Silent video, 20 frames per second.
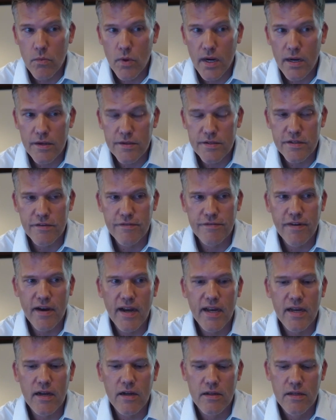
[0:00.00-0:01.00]
where else to
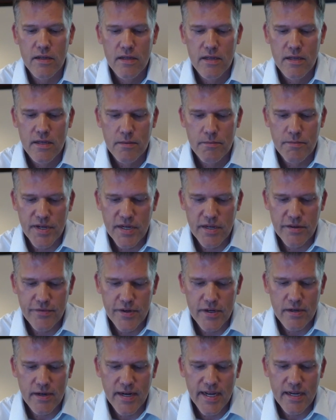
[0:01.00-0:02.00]
file. But
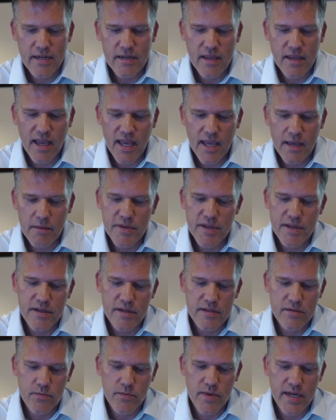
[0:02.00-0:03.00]
if your end game
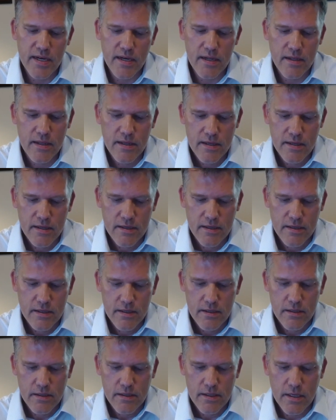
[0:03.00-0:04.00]
is, well,
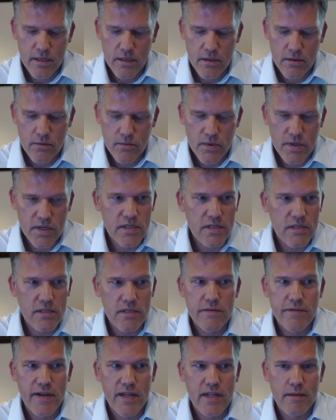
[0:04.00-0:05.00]
we're just
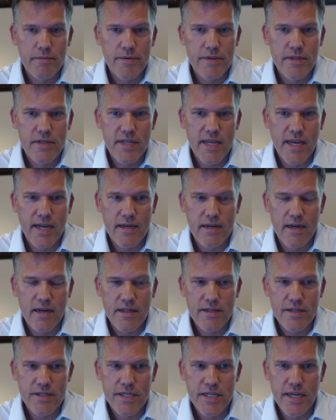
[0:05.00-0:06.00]
developing the
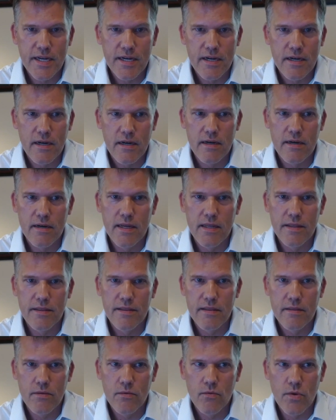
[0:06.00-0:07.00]
technology here,
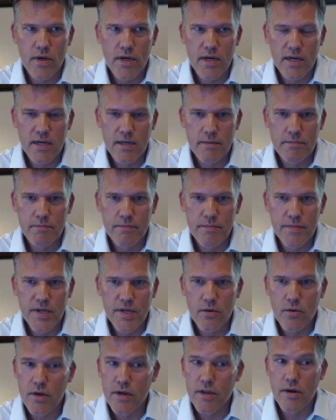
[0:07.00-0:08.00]
and we're gonna,
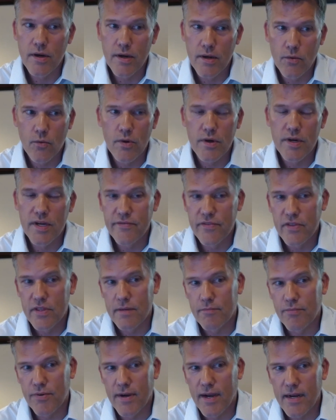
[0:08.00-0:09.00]
or even
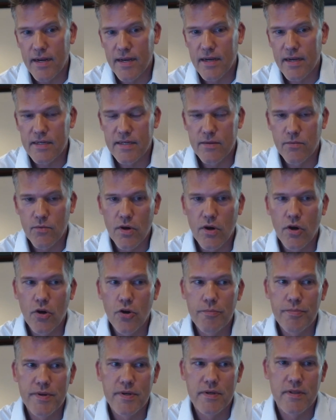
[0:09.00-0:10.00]
the product, and we're
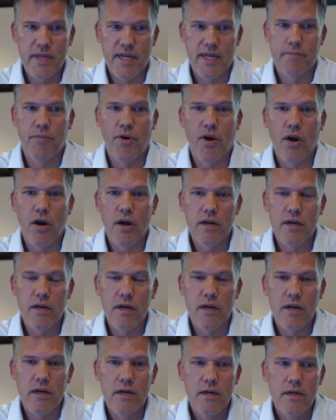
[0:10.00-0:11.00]
hoping to like
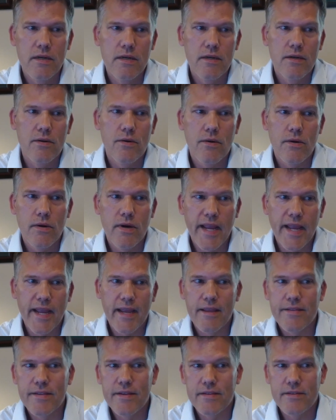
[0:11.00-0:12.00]
partner or
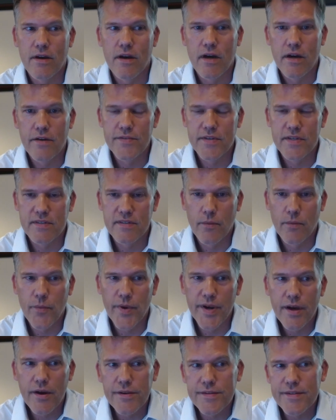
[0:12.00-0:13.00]
hand this off to
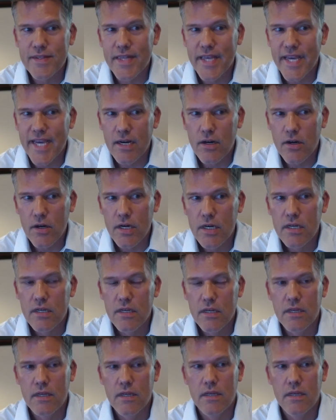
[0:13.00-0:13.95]
someone else later,